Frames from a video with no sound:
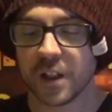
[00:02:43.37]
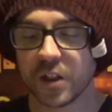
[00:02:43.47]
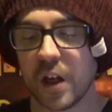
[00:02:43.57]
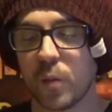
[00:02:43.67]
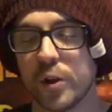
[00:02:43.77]

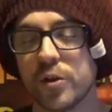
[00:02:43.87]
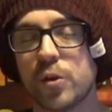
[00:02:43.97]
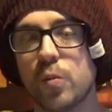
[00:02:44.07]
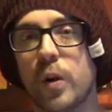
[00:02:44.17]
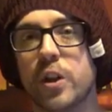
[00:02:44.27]
10
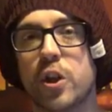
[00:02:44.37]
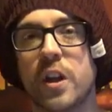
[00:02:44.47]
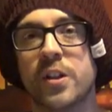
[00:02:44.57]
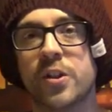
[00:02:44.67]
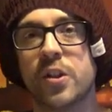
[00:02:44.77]
wins, which
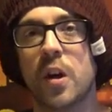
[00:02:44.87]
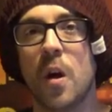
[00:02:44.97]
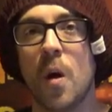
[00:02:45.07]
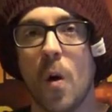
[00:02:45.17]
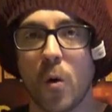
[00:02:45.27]
is
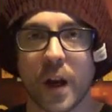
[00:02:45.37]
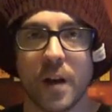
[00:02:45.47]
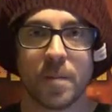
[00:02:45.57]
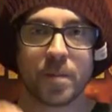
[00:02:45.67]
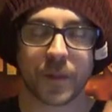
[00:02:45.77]

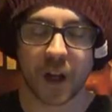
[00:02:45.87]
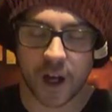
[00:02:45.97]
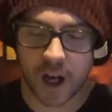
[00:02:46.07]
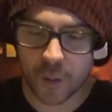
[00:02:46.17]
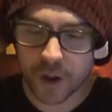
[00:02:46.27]
okay.
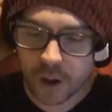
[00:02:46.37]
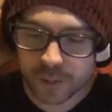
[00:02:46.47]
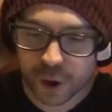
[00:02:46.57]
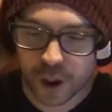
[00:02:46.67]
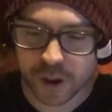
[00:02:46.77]
Uh, when it
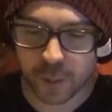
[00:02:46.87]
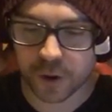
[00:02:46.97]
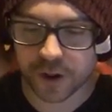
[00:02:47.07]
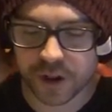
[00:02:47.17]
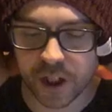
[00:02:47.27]
comes to
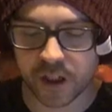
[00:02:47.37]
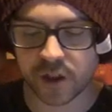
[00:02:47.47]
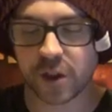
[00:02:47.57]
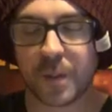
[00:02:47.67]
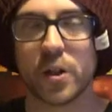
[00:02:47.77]
transports and
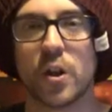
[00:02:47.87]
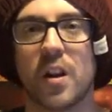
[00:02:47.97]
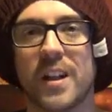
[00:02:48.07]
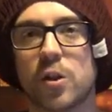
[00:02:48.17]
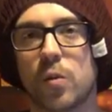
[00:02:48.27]
things, especially
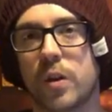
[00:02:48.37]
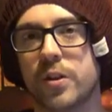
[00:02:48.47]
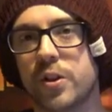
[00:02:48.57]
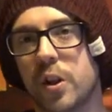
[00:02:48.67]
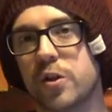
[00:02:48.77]
lighter
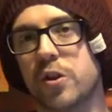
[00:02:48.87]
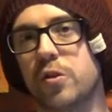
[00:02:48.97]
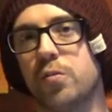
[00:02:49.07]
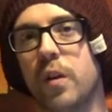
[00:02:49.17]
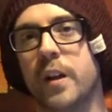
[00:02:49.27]
ones such as
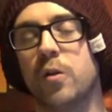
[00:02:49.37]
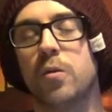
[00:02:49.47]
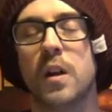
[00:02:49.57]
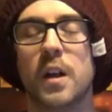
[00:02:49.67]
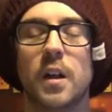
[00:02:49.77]
the
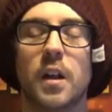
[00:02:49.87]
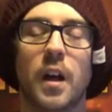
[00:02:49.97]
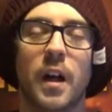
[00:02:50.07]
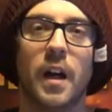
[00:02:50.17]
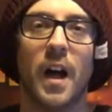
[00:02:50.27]
Rhino,
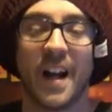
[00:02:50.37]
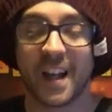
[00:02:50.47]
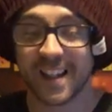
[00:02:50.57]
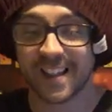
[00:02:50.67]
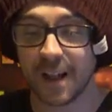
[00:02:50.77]
uh, I
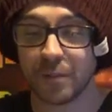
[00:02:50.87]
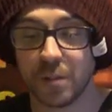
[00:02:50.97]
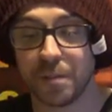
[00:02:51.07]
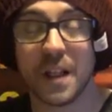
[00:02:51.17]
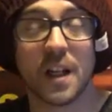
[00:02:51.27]
can accept
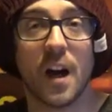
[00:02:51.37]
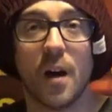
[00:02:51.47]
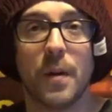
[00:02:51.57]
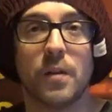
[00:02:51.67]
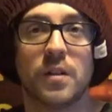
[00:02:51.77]
it being at
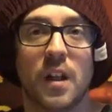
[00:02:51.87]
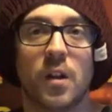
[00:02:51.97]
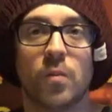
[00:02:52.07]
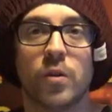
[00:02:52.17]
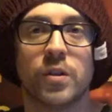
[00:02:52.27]
about
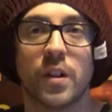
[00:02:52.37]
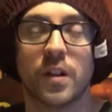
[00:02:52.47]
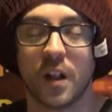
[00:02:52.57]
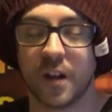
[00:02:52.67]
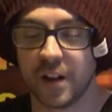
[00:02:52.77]
10 wins, I
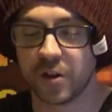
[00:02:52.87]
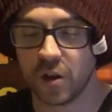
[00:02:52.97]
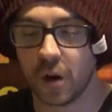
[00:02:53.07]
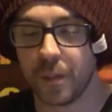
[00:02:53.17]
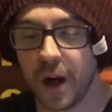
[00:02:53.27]
think that's
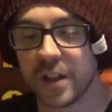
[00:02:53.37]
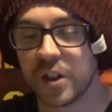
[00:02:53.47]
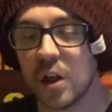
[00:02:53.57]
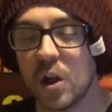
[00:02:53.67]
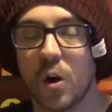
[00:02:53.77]
not bad.
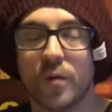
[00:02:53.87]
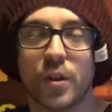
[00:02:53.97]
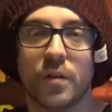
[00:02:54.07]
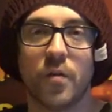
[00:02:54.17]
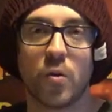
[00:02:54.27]

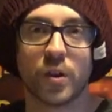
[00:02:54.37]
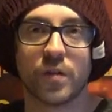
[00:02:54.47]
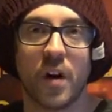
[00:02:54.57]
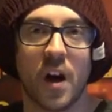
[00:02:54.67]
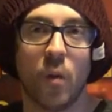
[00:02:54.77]
Obviously focused
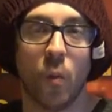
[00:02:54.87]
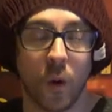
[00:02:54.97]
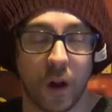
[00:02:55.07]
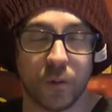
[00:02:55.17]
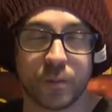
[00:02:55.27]
fire
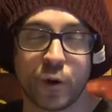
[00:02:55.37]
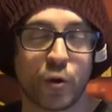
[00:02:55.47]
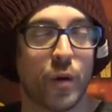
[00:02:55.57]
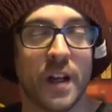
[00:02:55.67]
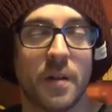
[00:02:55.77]
will
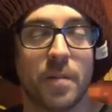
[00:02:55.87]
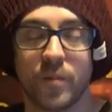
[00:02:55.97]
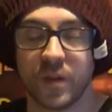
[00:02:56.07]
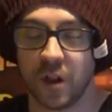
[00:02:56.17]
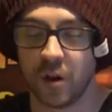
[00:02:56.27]
shred it,
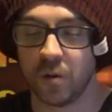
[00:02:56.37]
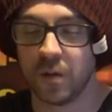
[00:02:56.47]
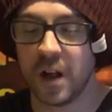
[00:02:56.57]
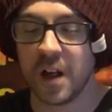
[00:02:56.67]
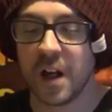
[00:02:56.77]
you
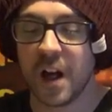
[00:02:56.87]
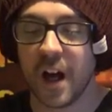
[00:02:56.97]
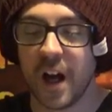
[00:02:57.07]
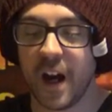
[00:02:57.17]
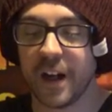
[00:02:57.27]
know.
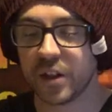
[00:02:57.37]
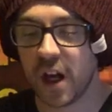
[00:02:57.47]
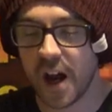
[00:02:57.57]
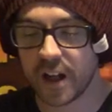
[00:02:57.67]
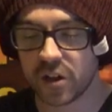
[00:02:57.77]
Uh,
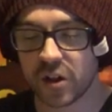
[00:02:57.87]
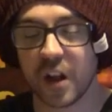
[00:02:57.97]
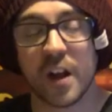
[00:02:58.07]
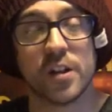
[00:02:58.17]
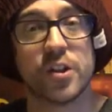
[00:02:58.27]

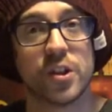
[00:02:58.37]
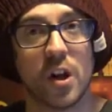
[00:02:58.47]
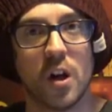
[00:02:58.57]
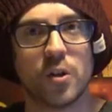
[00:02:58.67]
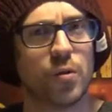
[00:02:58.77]
attacks is
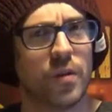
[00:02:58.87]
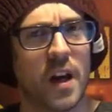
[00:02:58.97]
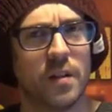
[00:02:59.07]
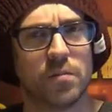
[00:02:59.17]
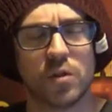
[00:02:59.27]
star, so
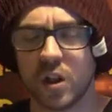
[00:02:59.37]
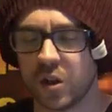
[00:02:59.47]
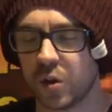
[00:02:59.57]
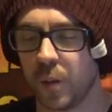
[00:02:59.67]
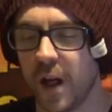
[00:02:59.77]
that
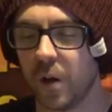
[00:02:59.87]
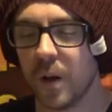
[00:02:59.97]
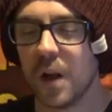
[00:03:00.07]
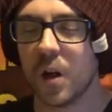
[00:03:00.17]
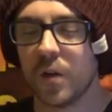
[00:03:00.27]
changes as
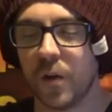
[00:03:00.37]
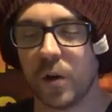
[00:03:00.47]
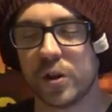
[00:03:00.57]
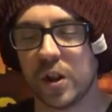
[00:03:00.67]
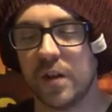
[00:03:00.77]
well. Full
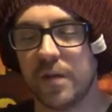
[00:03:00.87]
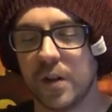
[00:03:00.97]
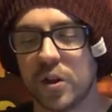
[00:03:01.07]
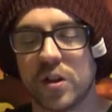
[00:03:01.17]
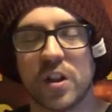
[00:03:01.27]

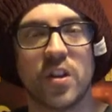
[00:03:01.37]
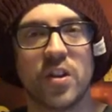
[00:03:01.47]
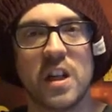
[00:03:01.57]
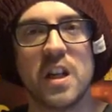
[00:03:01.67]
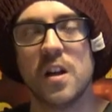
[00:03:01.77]
efficiency
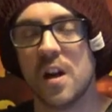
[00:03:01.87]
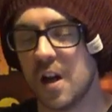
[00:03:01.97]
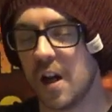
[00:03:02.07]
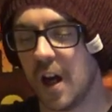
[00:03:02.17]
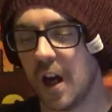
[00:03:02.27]
3, uh,